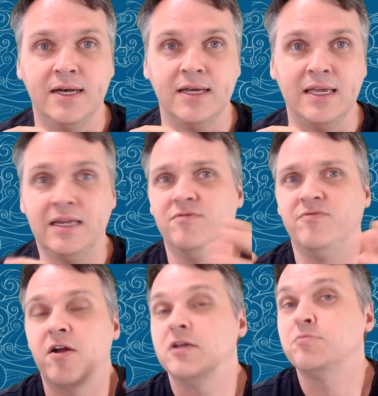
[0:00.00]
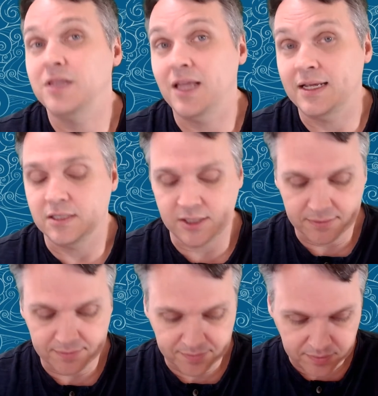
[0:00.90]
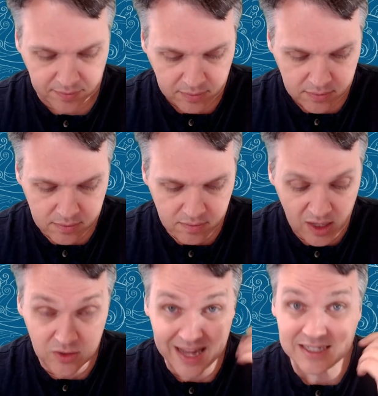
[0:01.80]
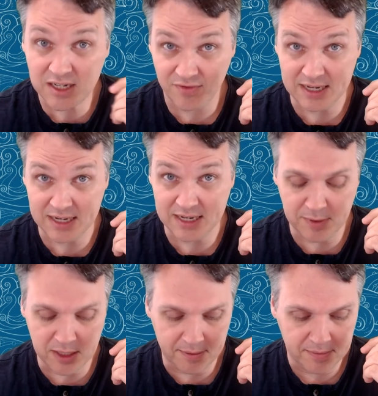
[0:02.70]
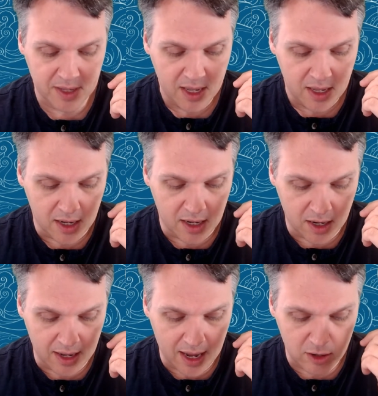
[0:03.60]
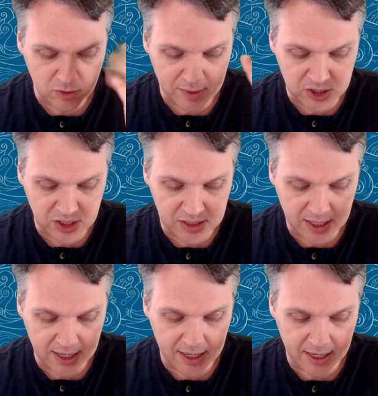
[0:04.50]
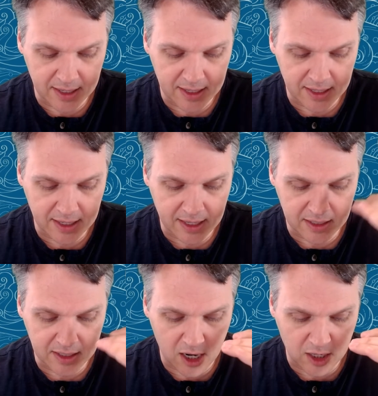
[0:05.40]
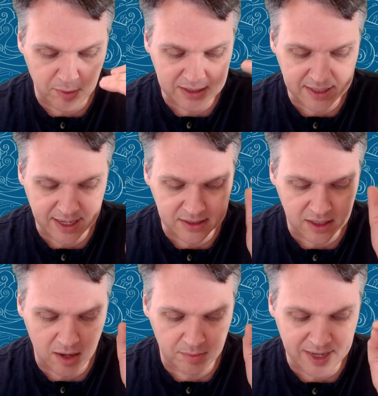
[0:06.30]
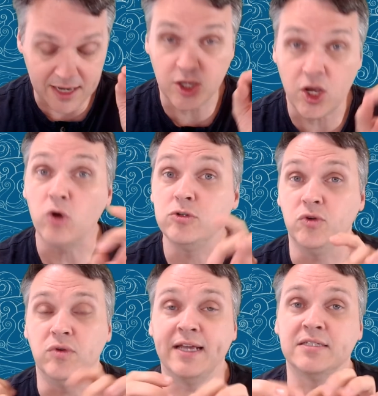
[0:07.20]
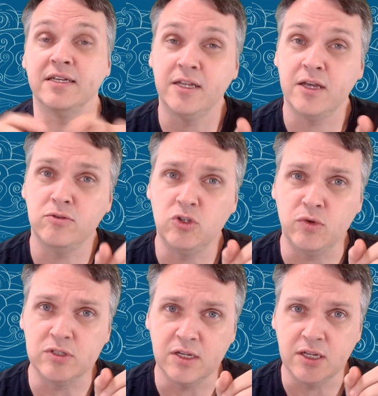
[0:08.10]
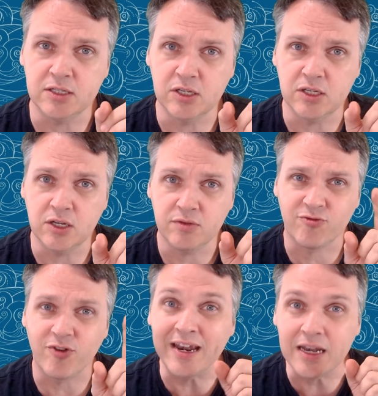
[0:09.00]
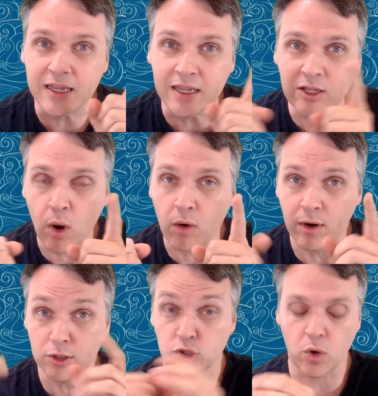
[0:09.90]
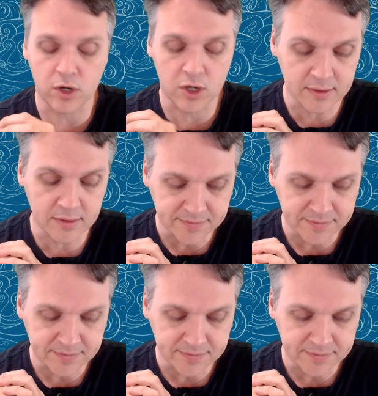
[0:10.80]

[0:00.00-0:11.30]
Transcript: in various places. So that's stuff that needs to be done. I also mentioned in the document it says update go-to links. Again, go-to is the friendly URL shortener,